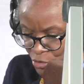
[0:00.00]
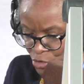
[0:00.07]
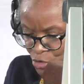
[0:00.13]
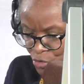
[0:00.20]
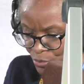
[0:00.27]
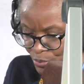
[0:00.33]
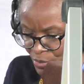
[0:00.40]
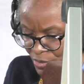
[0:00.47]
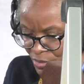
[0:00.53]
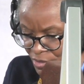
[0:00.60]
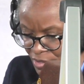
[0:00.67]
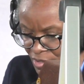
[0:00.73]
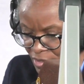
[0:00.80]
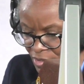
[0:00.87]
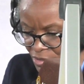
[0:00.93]
Tima
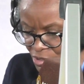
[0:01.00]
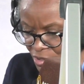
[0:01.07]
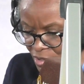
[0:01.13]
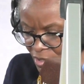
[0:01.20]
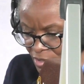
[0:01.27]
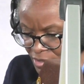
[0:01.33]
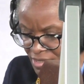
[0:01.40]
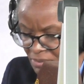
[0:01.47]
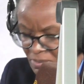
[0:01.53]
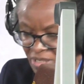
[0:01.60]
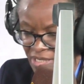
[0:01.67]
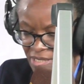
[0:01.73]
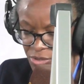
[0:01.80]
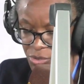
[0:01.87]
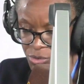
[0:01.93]

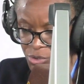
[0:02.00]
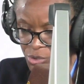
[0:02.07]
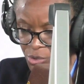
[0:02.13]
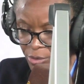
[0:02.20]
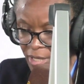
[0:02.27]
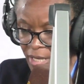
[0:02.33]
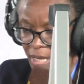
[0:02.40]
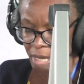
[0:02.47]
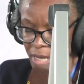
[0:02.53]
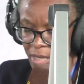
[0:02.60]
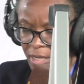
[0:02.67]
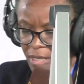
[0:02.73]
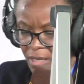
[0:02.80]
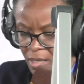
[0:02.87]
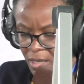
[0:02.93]
Danso, sorry,
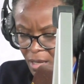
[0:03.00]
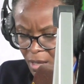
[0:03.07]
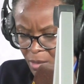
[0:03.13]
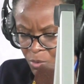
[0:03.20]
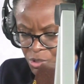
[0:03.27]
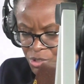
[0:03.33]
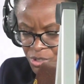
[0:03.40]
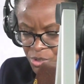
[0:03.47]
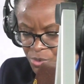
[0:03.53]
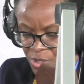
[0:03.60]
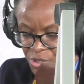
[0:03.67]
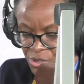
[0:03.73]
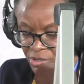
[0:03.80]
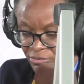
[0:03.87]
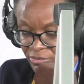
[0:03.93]
I wanted to
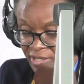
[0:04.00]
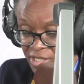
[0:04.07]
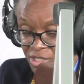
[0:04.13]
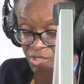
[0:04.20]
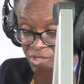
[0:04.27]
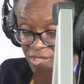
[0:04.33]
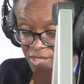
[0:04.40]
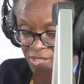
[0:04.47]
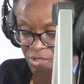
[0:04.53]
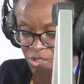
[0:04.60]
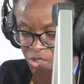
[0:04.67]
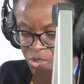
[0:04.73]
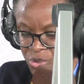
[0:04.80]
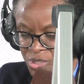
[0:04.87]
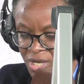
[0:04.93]
ask you in relation to this,
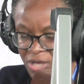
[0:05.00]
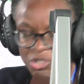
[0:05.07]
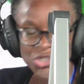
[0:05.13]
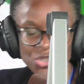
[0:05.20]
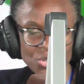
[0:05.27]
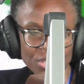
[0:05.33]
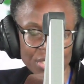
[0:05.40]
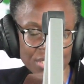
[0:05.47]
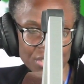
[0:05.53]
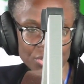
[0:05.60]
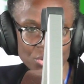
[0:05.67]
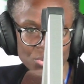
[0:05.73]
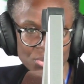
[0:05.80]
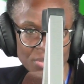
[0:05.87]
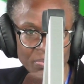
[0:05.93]
and you touched on it
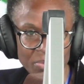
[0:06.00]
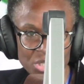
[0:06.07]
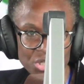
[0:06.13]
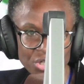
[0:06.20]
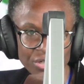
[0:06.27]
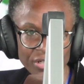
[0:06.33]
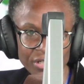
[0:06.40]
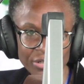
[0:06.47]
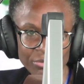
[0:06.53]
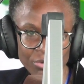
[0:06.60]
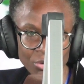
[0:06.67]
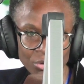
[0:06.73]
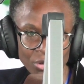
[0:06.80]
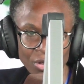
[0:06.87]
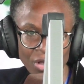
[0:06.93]
in your submission earlier
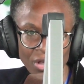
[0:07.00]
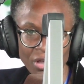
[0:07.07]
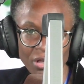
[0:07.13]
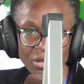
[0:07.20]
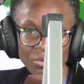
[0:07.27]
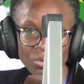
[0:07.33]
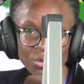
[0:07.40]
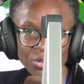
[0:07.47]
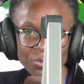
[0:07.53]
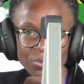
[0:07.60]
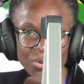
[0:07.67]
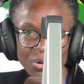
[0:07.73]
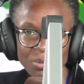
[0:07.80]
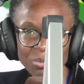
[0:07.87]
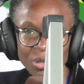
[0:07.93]
on with the
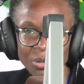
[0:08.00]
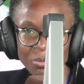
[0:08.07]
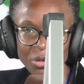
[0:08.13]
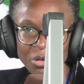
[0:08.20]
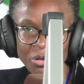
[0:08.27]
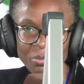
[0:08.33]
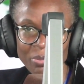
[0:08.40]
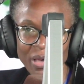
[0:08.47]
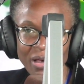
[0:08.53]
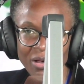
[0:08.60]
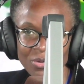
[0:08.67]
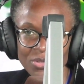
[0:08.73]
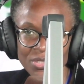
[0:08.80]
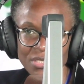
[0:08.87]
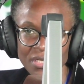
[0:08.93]
problem
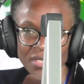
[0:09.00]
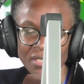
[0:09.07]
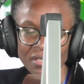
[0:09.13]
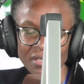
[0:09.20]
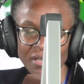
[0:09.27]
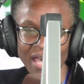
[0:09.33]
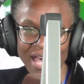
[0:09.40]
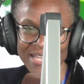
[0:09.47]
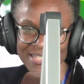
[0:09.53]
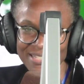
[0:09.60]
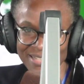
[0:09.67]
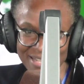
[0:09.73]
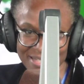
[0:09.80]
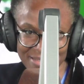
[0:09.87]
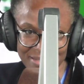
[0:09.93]
about
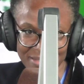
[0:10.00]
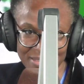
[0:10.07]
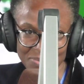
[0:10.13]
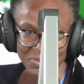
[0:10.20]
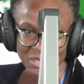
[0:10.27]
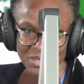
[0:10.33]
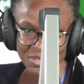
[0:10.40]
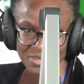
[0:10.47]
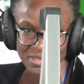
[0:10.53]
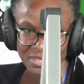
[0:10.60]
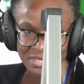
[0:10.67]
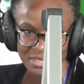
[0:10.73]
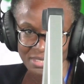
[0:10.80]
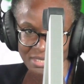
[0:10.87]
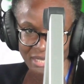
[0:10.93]
adolescence, because
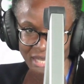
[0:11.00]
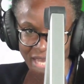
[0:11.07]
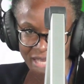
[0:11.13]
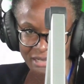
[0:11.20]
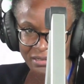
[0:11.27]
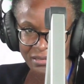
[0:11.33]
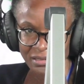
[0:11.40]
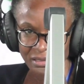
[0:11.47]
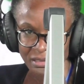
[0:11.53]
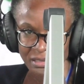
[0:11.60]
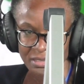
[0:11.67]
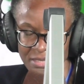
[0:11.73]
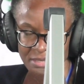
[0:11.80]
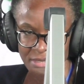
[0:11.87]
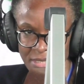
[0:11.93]
this is again
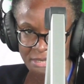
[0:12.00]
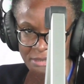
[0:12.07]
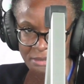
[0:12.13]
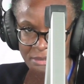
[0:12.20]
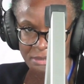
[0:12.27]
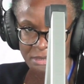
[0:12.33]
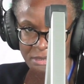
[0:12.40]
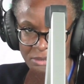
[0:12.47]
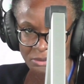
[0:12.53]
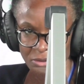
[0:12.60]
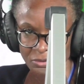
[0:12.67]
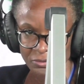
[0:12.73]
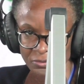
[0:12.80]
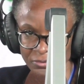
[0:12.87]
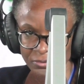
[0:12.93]
a disease that is
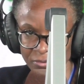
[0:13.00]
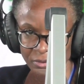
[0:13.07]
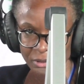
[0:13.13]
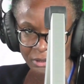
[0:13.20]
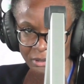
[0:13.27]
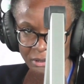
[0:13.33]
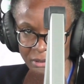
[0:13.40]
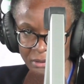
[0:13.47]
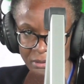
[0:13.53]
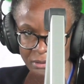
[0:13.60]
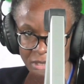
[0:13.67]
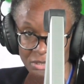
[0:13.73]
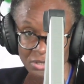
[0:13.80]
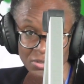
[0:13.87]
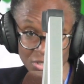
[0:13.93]

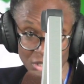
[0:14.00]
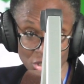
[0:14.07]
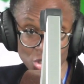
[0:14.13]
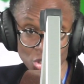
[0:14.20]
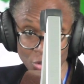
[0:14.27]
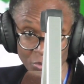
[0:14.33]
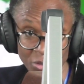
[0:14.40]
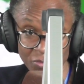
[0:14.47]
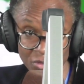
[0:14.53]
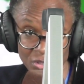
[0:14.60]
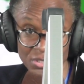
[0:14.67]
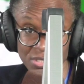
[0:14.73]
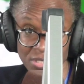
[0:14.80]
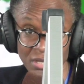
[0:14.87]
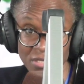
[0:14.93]
it should be of
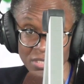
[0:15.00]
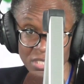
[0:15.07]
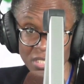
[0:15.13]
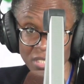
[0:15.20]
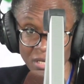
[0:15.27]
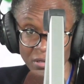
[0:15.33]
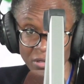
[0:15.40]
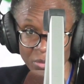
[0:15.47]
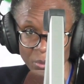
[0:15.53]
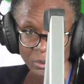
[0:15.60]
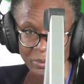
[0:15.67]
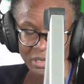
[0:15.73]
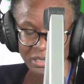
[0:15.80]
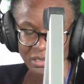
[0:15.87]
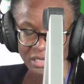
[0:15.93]
concern to younger
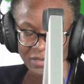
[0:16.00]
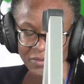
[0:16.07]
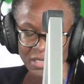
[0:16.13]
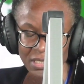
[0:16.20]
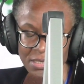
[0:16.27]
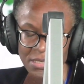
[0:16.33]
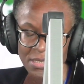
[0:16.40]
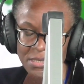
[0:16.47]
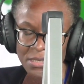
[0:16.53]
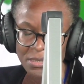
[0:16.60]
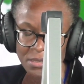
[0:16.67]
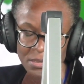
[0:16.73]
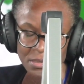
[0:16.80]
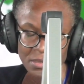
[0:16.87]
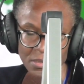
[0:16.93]
women, given its
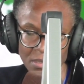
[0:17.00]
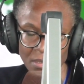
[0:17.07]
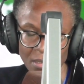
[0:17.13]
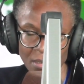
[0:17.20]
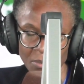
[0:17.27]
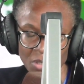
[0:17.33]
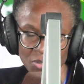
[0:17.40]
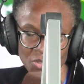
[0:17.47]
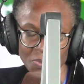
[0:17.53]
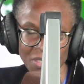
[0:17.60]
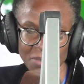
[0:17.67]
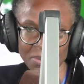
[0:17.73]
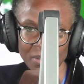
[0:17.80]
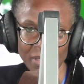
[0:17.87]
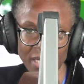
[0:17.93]
incidence amongst
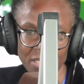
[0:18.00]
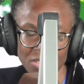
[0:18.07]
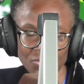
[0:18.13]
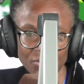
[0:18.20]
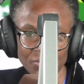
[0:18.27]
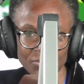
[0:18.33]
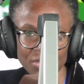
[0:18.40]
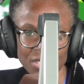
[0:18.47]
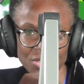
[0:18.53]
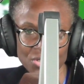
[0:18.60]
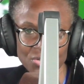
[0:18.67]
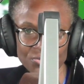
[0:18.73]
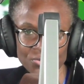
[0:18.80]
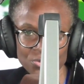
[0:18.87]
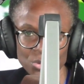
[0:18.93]
people aged 15
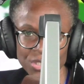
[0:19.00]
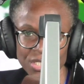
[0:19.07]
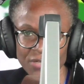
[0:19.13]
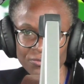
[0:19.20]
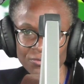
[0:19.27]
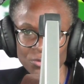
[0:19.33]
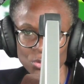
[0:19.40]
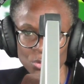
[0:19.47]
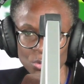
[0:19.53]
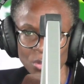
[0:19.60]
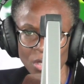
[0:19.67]
to 44.